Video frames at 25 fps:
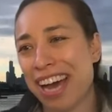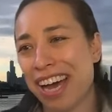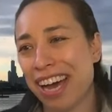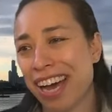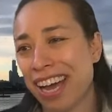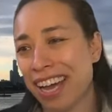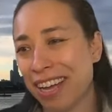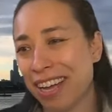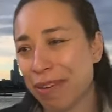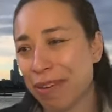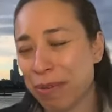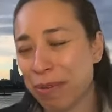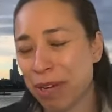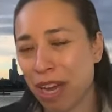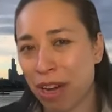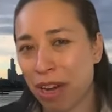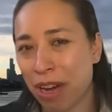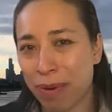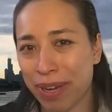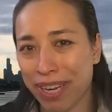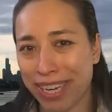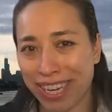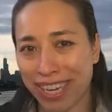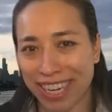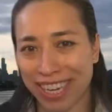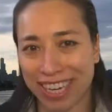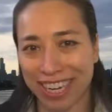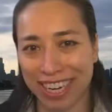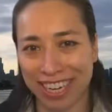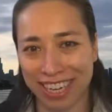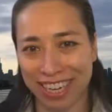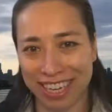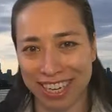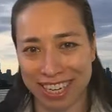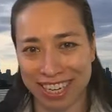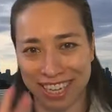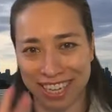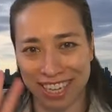um, we can get
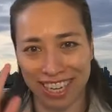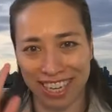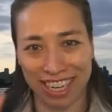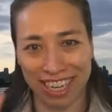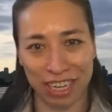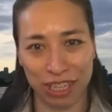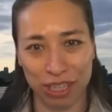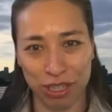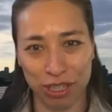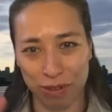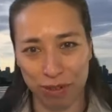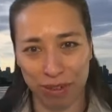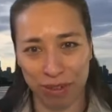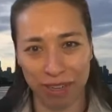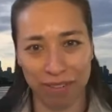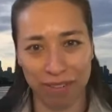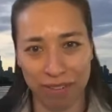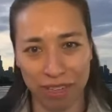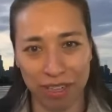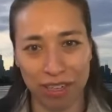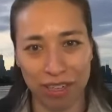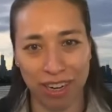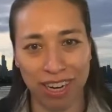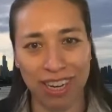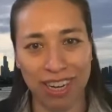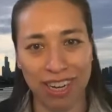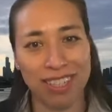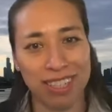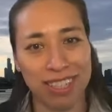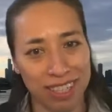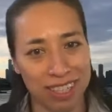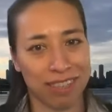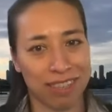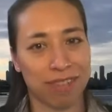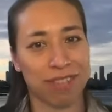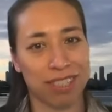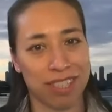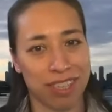into the history of the
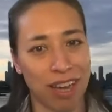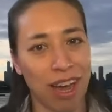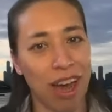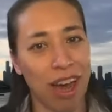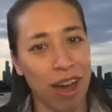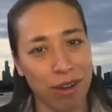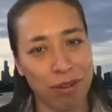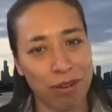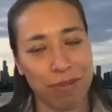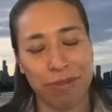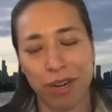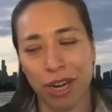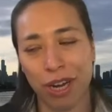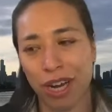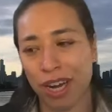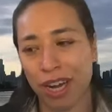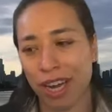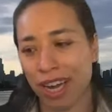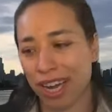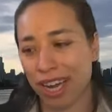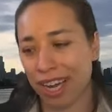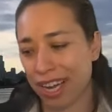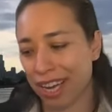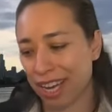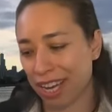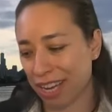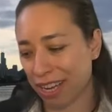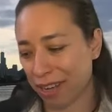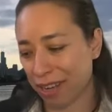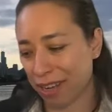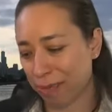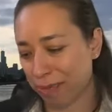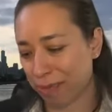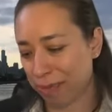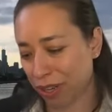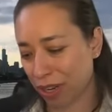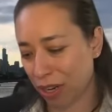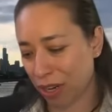craziness of
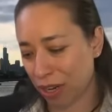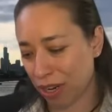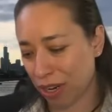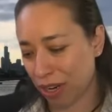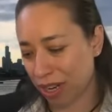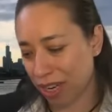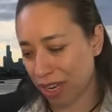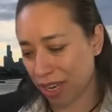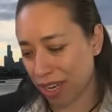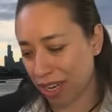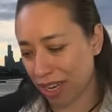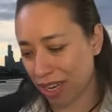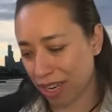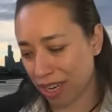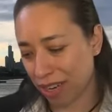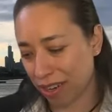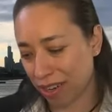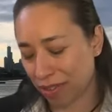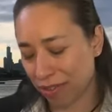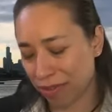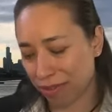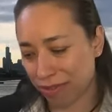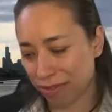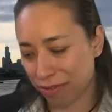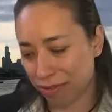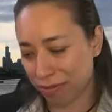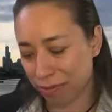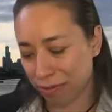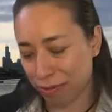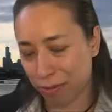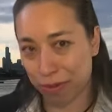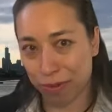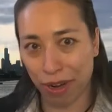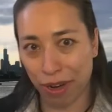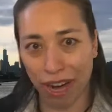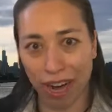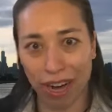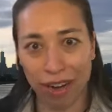um, of
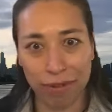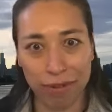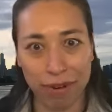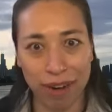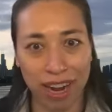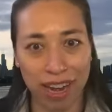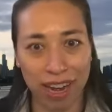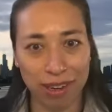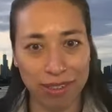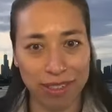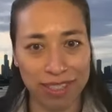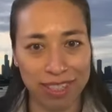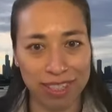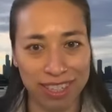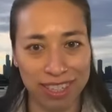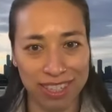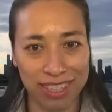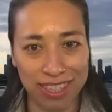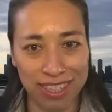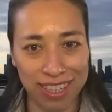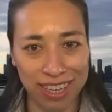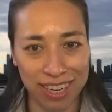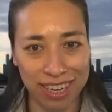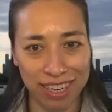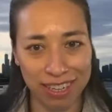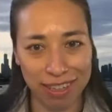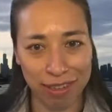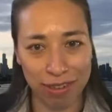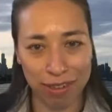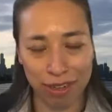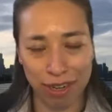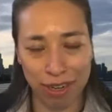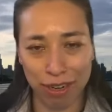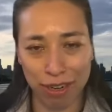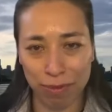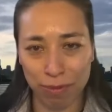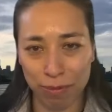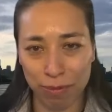grand rounds and and
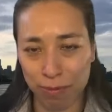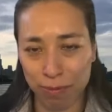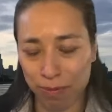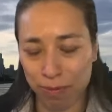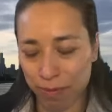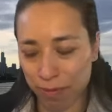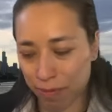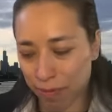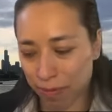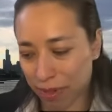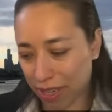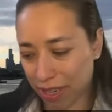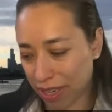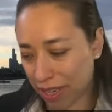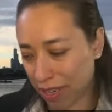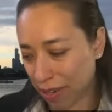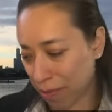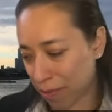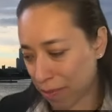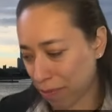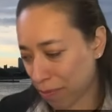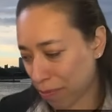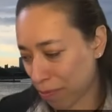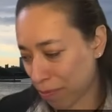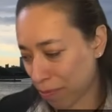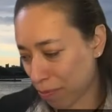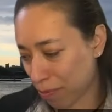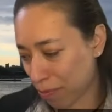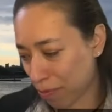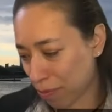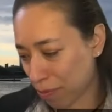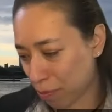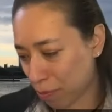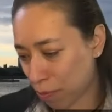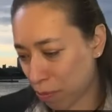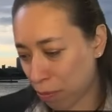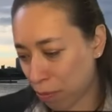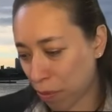and um,
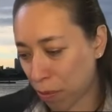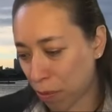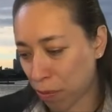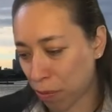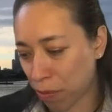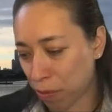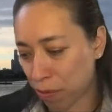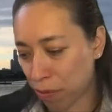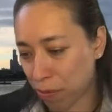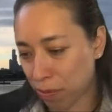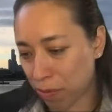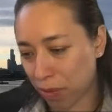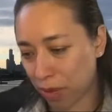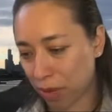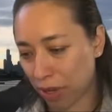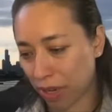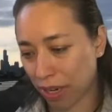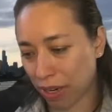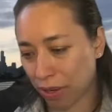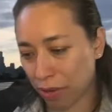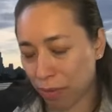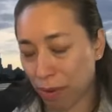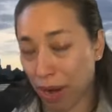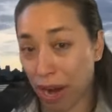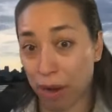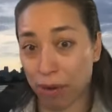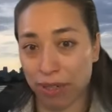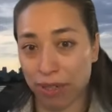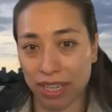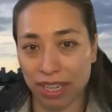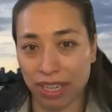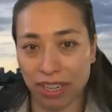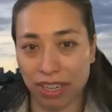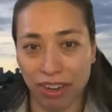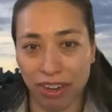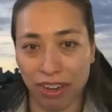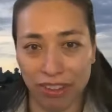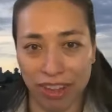and
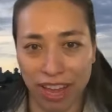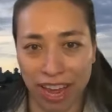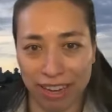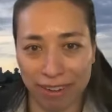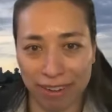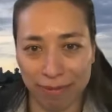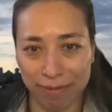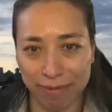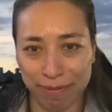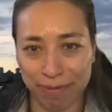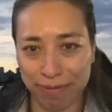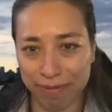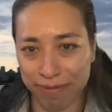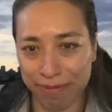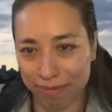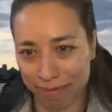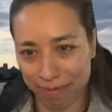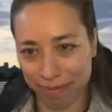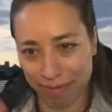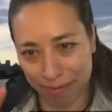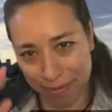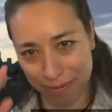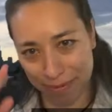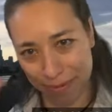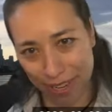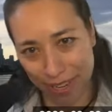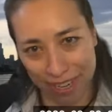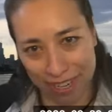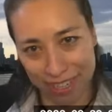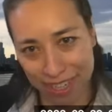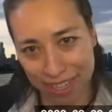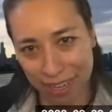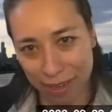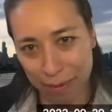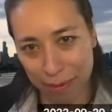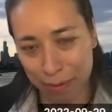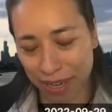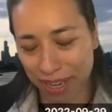rounding and all that. That
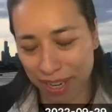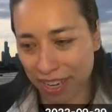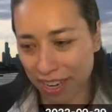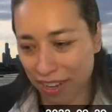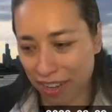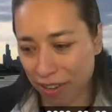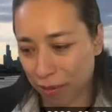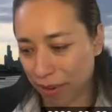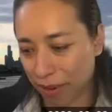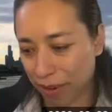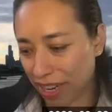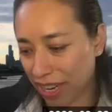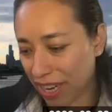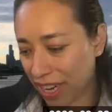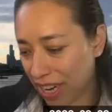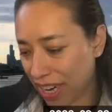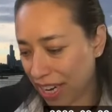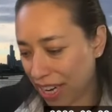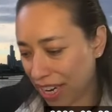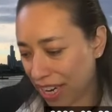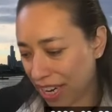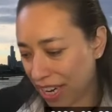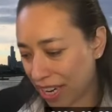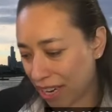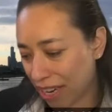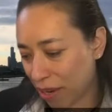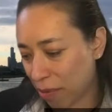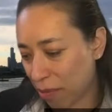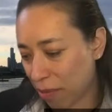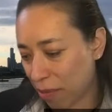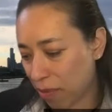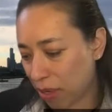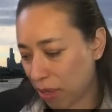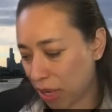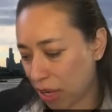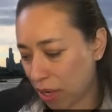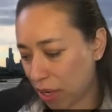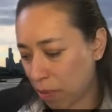can be another one.
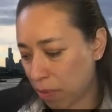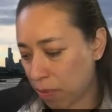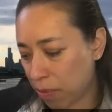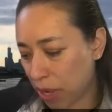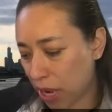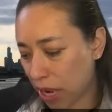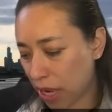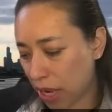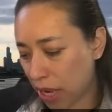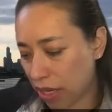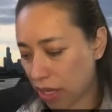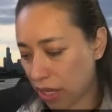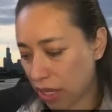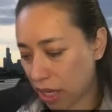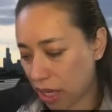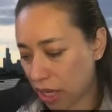Um, but